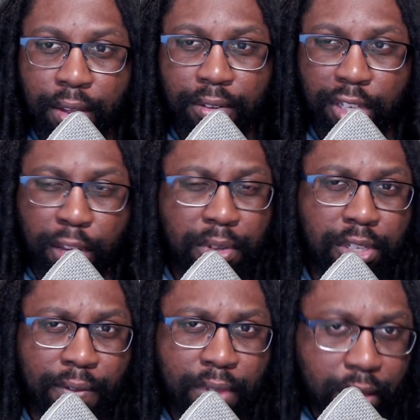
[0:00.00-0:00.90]
some of the
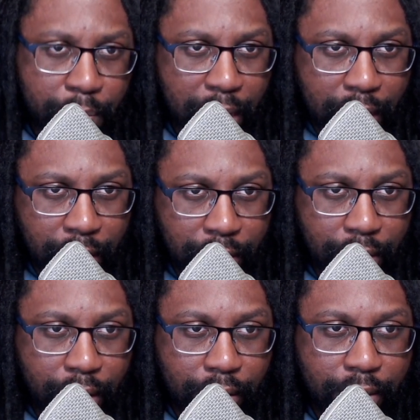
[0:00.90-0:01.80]
stuff doesn't make any
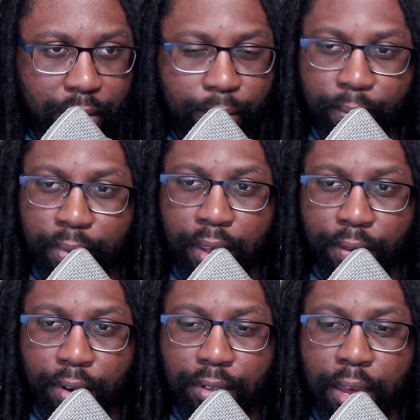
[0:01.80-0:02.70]
sense.
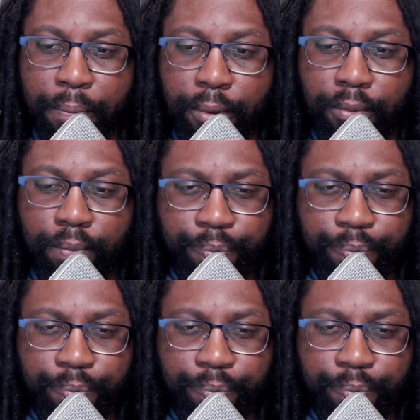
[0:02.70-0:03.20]
For example,